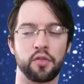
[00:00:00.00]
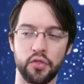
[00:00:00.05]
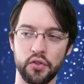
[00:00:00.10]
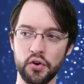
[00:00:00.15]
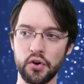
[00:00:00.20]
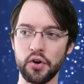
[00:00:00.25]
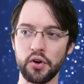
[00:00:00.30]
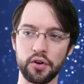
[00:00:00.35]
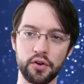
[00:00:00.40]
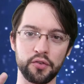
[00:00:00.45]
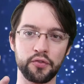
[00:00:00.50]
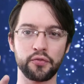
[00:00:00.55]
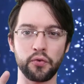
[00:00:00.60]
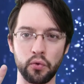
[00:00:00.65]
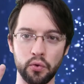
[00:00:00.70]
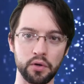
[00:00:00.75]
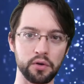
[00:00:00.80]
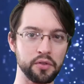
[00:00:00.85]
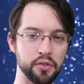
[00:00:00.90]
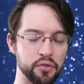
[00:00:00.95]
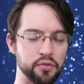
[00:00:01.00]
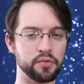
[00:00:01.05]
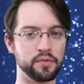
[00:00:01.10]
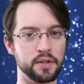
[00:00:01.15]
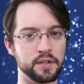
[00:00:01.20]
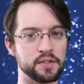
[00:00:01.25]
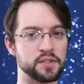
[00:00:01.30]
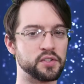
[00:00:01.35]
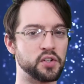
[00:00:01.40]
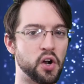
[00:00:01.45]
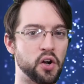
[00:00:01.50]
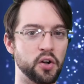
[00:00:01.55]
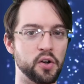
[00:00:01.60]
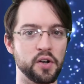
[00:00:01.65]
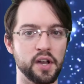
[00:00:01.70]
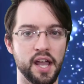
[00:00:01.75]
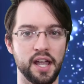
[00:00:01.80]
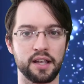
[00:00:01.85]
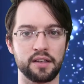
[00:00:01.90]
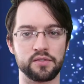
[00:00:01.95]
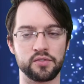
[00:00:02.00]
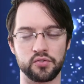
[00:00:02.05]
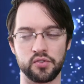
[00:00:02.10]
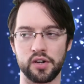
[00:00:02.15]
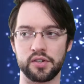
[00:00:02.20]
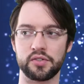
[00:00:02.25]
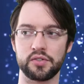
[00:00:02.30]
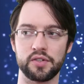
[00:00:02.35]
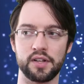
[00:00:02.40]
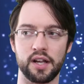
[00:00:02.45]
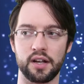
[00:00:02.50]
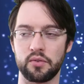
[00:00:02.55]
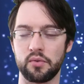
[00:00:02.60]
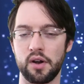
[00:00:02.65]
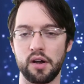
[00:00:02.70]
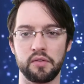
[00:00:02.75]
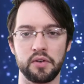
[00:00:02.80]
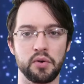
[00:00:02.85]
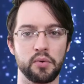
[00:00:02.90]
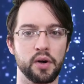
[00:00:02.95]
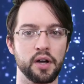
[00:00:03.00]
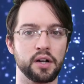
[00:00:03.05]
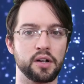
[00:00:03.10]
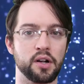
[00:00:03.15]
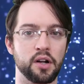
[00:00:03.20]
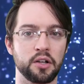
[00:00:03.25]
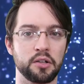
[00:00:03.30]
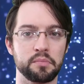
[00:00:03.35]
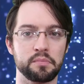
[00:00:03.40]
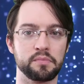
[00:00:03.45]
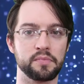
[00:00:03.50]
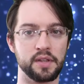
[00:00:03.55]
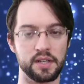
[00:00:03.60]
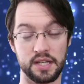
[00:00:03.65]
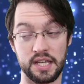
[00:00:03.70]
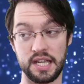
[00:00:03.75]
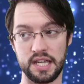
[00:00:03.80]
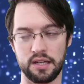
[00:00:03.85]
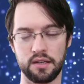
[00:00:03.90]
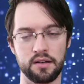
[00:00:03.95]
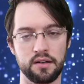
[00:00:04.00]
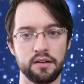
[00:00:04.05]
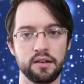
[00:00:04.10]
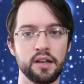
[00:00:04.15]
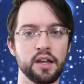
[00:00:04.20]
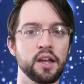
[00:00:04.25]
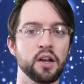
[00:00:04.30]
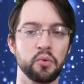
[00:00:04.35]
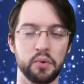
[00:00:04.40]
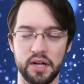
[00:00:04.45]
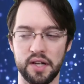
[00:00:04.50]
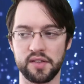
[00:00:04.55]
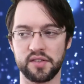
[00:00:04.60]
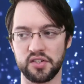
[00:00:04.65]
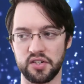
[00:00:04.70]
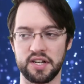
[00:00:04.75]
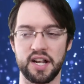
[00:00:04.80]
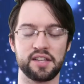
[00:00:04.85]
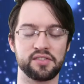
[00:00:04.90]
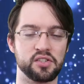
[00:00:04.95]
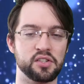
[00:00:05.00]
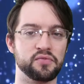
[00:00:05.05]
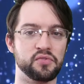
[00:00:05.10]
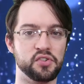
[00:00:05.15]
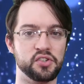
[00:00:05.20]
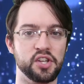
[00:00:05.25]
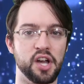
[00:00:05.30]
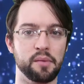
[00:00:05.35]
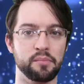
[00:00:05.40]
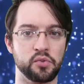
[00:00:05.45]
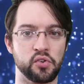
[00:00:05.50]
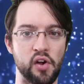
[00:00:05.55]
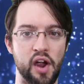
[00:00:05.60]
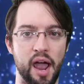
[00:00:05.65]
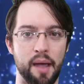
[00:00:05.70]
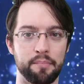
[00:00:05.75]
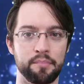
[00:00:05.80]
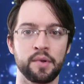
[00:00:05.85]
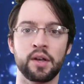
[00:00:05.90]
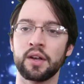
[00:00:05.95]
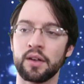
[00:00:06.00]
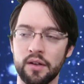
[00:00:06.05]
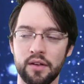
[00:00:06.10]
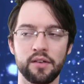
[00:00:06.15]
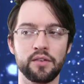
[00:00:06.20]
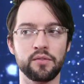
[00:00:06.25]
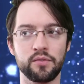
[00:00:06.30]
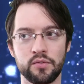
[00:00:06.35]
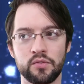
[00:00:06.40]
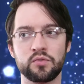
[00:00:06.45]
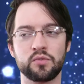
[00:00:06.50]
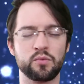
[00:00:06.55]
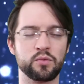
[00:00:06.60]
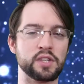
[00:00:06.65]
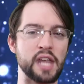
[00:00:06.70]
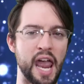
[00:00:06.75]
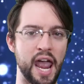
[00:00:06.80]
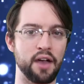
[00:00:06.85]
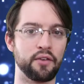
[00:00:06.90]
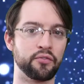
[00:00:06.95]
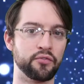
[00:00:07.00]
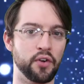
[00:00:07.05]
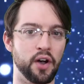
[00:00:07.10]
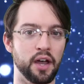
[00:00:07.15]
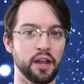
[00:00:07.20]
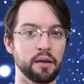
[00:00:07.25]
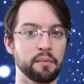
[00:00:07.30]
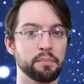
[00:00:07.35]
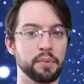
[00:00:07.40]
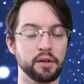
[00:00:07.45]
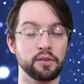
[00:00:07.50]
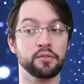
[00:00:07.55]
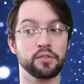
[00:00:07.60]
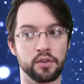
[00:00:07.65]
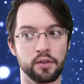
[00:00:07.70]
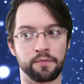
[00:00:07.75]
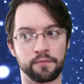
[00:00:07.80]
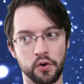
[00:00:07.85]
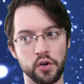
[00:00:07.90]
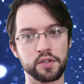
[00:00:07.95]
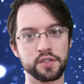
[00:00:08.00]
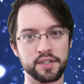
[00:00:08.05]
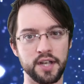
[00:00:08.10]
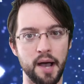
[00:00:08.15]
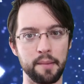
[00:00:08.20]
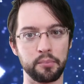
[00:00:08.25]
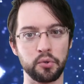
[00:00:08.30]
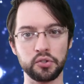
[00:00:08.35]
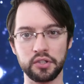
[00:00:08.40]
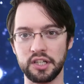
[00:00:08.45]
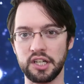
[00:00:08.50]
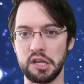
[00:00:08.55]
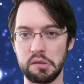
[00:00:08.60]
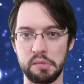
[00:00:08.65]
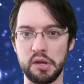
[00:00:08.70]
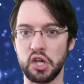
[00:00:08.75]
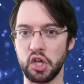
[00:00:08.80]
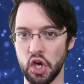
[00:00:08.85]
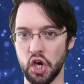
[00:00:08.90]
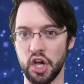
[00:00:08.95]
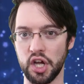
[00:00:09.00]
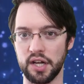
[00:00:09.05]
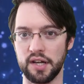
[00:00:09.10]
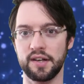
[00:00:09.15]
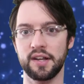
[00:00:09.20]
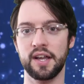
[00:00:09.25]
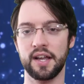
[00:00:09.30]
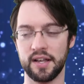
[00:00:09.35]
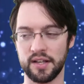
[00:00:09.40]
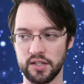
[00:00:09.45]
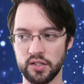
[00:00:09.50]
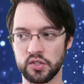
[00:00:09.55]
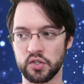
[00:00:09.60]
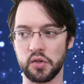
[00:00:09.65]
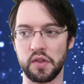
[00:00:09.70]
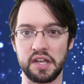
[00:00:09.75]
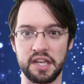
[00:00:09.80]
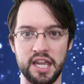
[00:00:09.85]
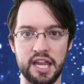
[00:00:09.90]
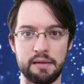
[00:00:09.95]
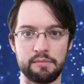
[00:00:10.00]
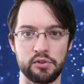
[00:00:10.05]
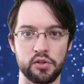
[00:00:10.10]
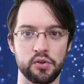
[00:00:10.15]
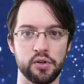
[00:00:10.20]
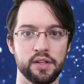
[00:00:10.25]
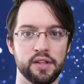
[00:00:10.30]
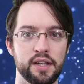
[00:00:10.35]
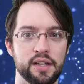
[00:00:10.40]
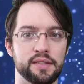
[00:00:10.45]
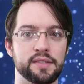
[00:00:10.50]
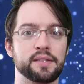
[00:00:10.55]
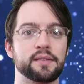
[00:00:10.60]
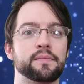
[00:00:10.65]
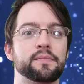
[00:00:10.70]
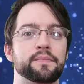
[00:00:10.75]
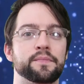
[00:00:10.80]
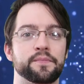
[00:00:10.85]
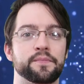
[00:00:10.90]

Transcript: third or fourth starter deck, structure deck, whatever you want to call them, in, we can start asking for dumb crap to have fun. But the first couple need to be good, so they keep doing this.